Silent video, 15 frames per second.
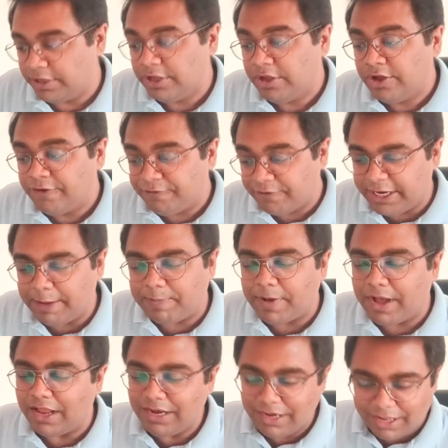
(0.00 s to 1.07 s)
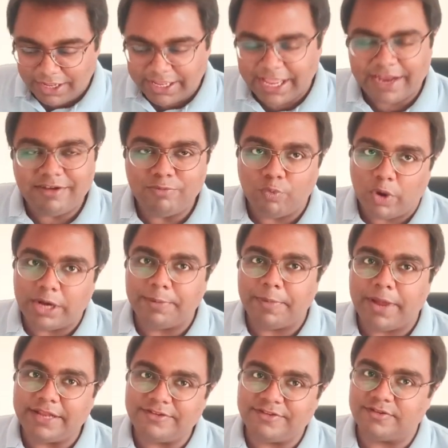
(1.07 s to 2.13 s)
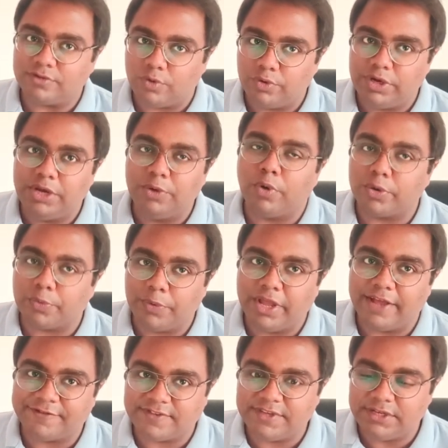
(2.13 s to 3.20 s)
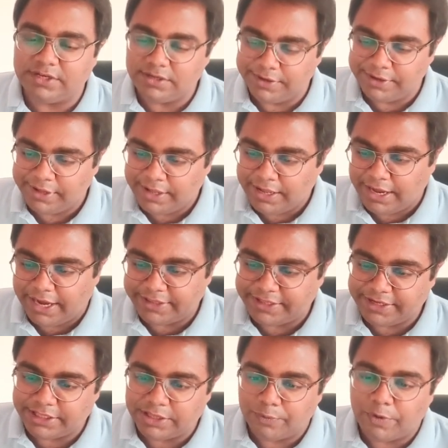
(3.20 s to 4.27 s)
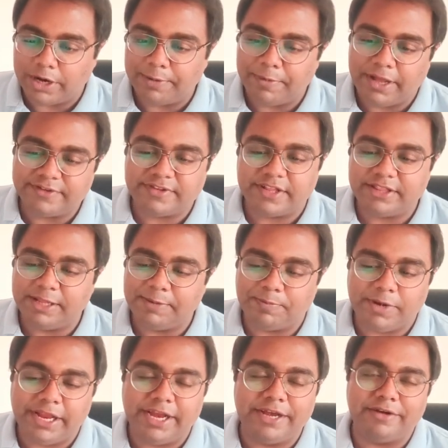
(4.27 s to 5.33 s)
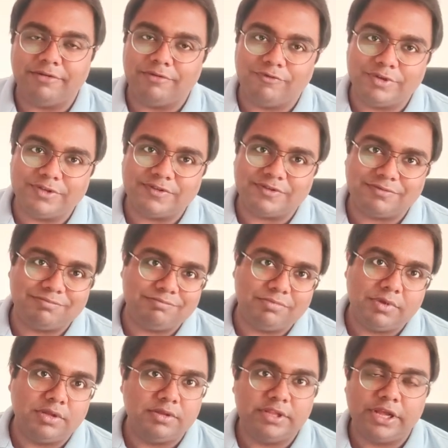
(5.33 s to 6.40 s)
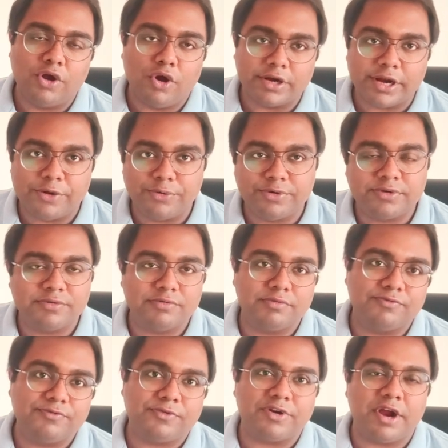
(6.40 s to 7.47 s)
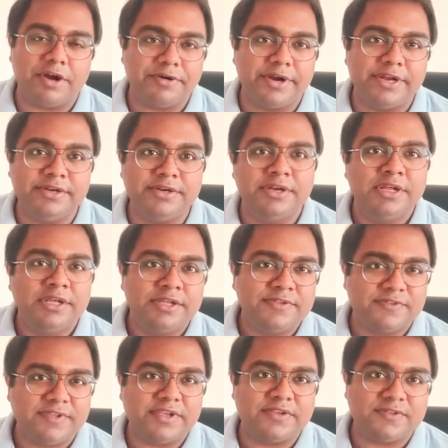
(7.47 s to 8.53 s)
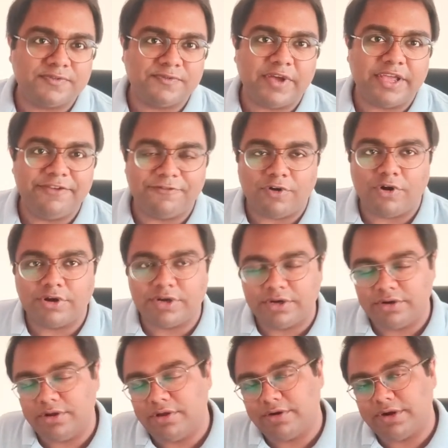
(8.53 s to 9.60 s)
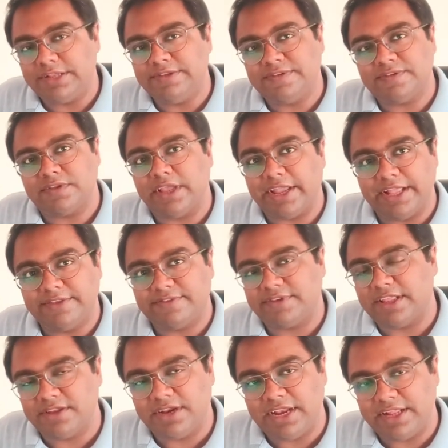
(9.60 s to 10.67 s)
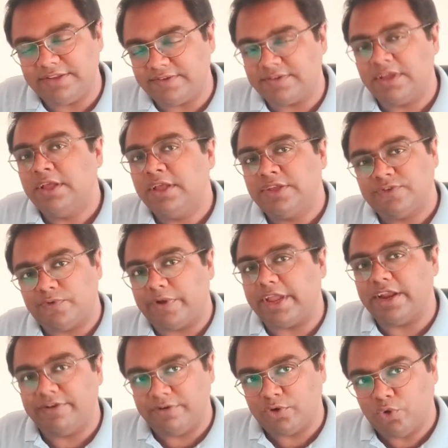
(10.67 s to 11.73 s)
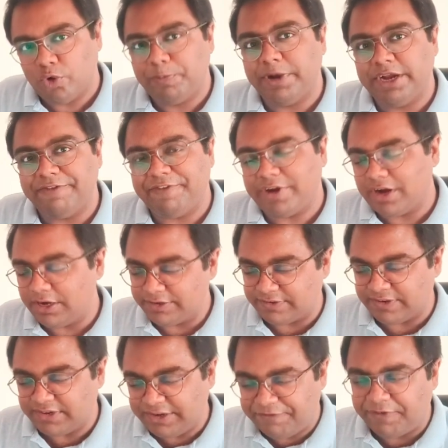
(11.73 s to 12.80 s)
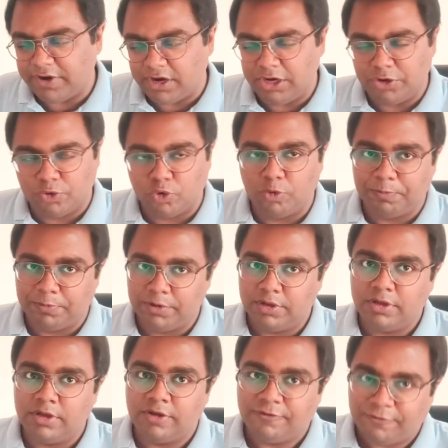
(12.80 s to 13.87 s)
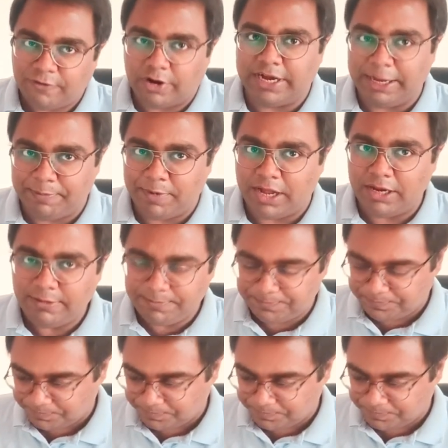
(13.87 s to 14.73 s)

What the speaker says: For Nepal, again, one match, only what we have seen. I think in the one match that they played was they got out for 106, 5 odd runs against Netherlands. So again, could be difficult. It's a difficult group for Nepal.